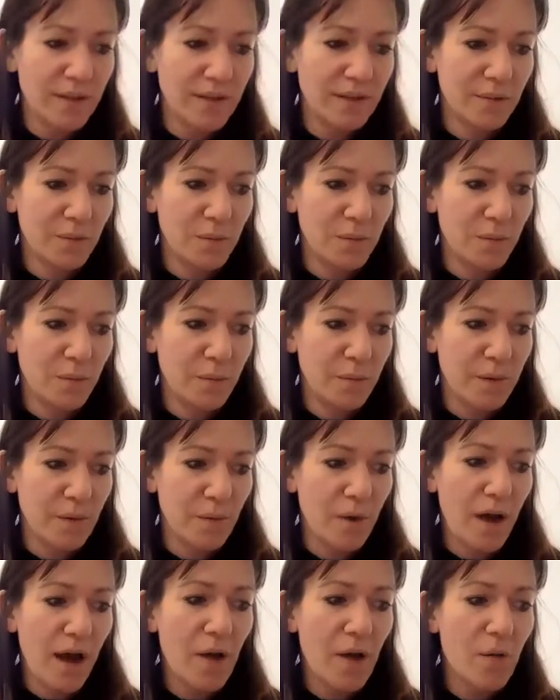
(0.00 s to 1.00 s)
this would be
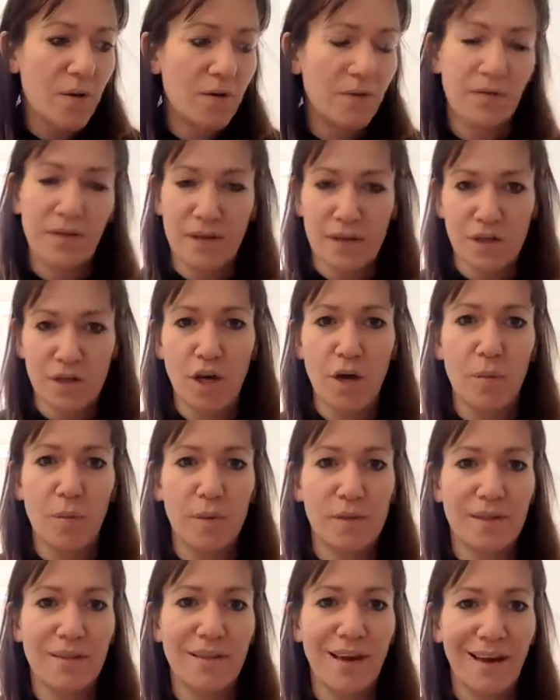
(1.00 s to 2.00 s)
what I would have
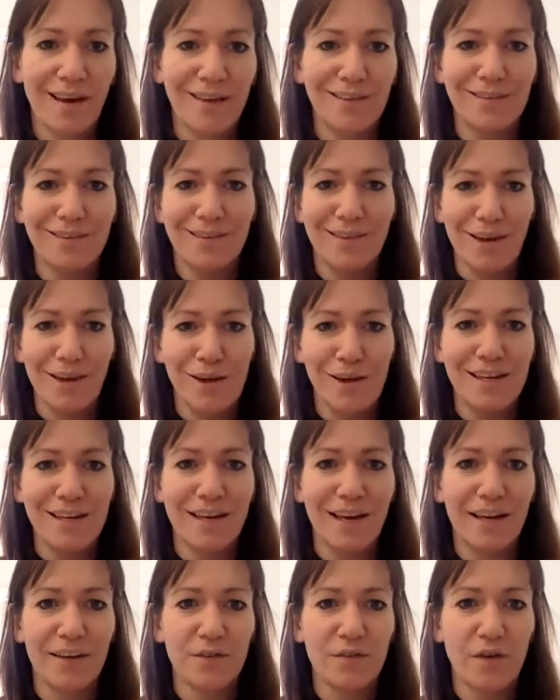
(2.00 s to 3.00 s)
interpreted that as in the early
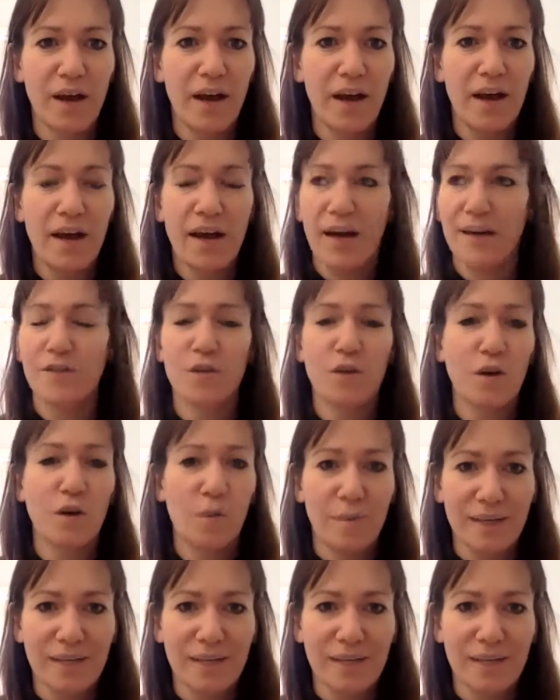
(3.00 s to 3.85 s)
days, right? I just got to be a